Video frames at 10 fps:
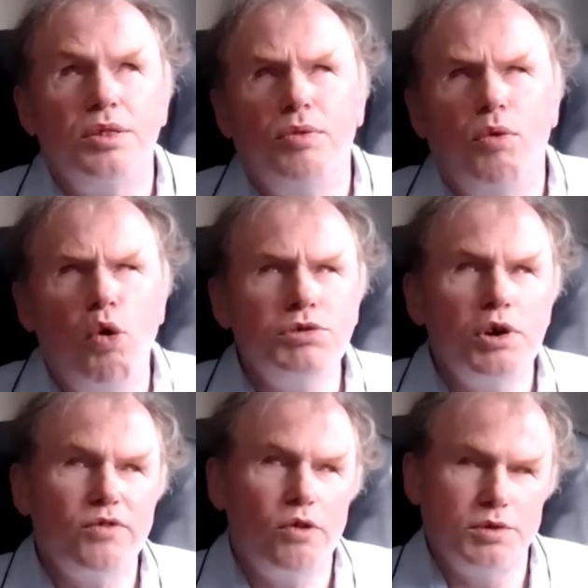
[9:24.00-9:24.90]
Also,
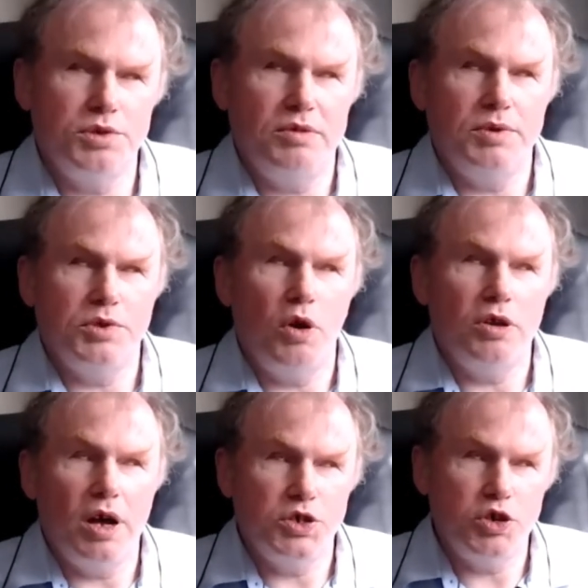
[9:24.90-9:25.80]
of course, there is
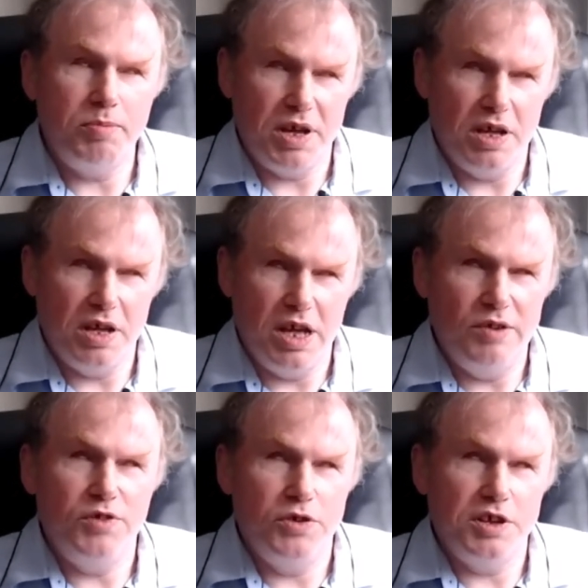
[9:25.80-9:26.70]
online shopping
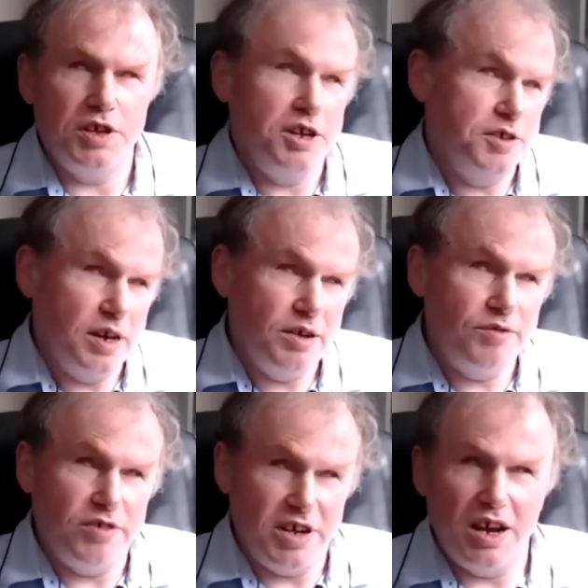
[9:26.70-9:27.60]
if you can get a
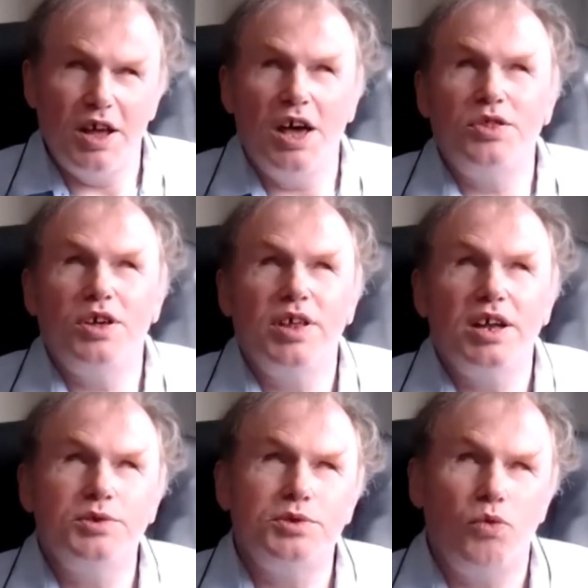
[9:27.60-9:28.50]
delivery. And I think that
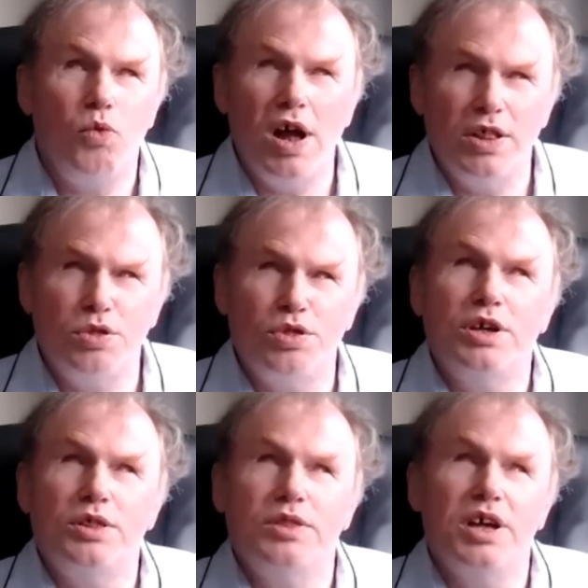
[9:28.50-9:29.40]
is the one
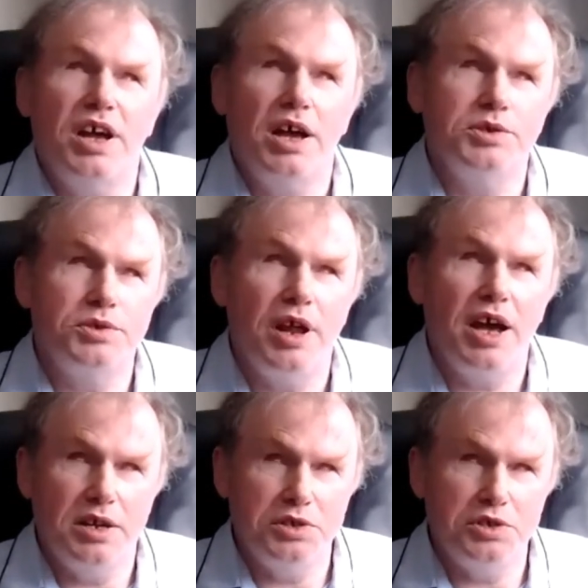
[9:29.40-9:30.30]
thing that has
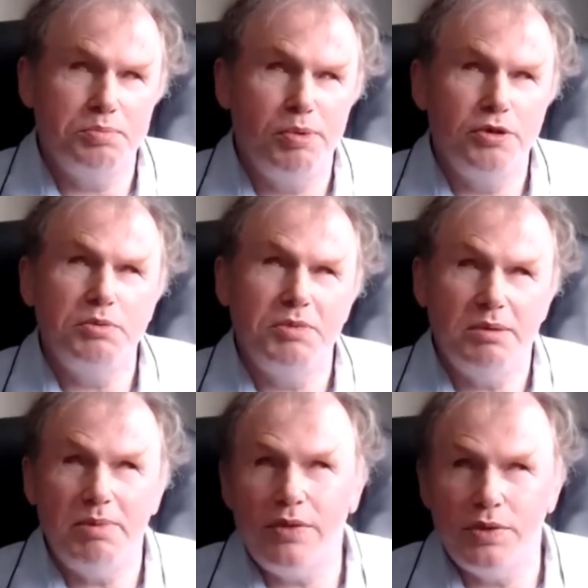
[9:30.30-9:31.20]
slightly spooked me
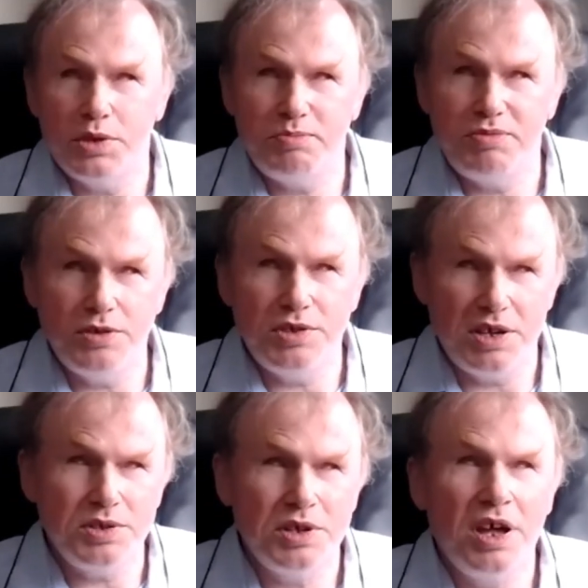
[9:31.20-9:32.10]
about this
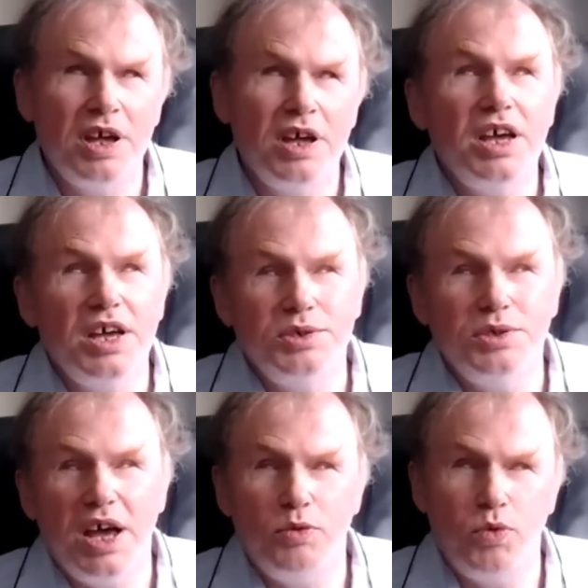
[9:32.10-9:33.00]
process, is
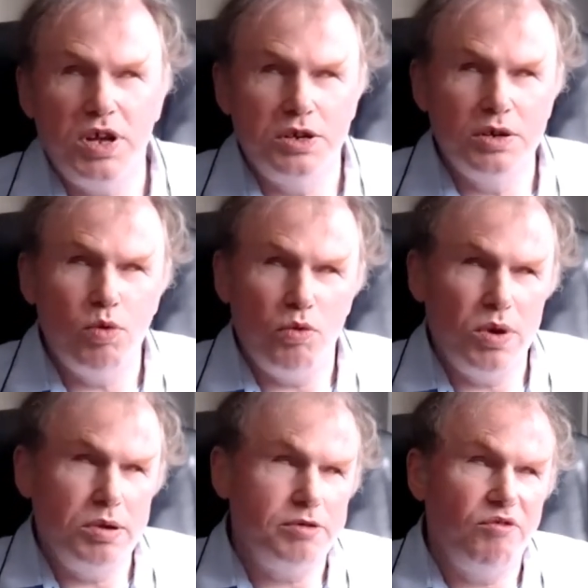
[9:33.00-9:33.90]
that we did what
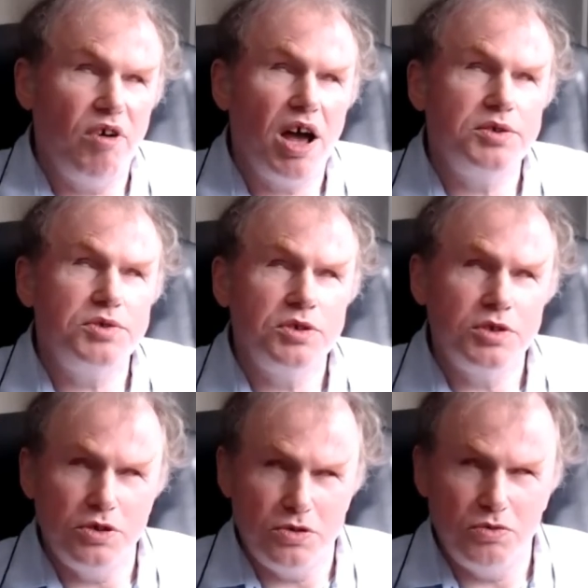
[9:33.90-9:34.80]
we were advised to do.